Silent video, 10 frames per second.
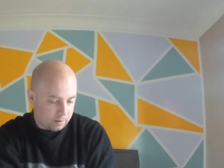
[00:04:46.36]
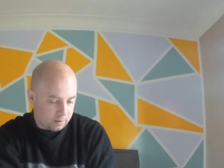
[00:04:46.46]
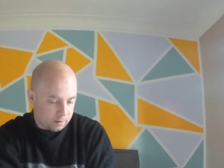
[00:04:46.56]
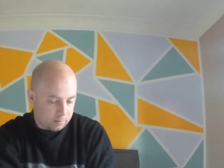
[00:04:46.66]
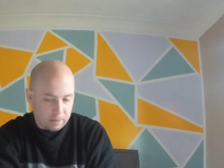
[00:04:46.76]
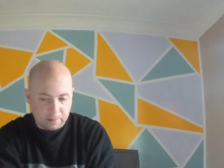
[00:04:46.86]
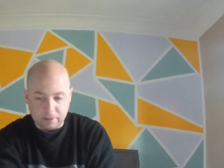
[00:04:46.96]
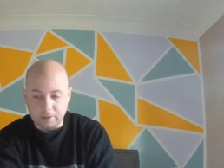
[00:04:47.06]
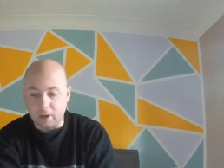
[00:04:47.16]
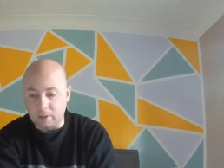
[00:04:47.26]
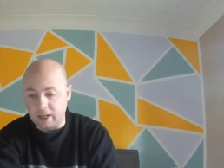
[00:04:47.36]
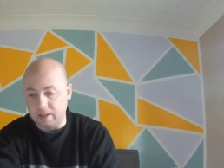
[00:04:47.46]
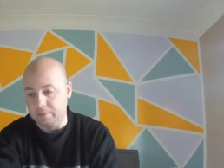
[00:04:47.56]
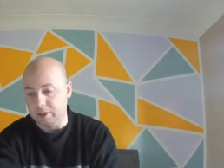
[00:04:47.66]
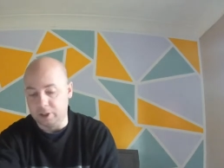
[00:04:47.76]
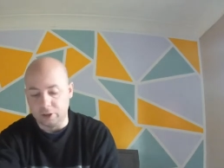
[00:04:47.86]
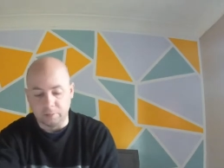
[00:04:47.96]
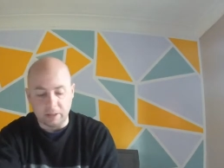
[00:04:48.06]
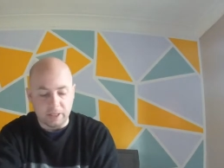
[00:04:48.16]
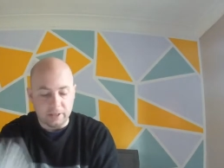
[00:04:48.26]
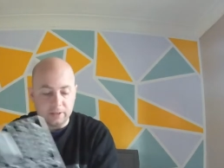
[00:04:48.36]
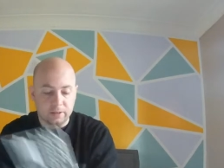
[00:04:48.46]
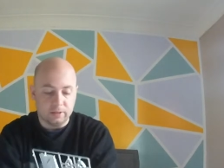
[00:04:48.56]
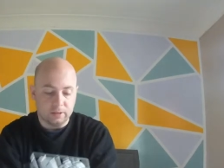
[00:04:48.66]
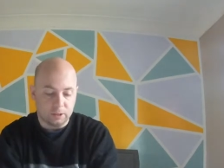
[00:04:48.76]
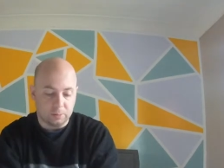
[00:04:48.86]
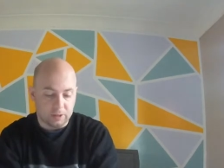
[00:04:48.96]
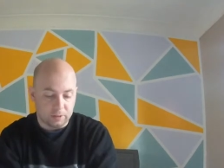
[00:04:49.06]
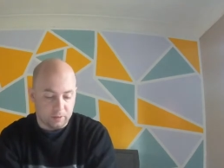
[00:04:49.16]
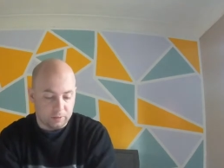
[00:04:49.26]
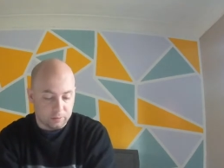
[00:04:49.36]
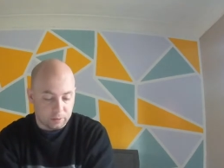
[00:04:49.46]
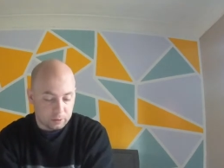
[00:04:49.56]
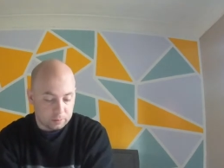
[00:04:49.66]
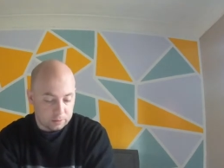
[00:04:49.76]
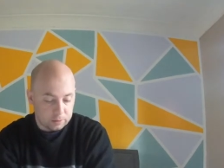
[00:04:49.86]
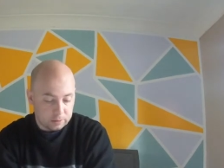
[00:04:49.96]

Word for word: that maybe don't have miniatures made specifically for them.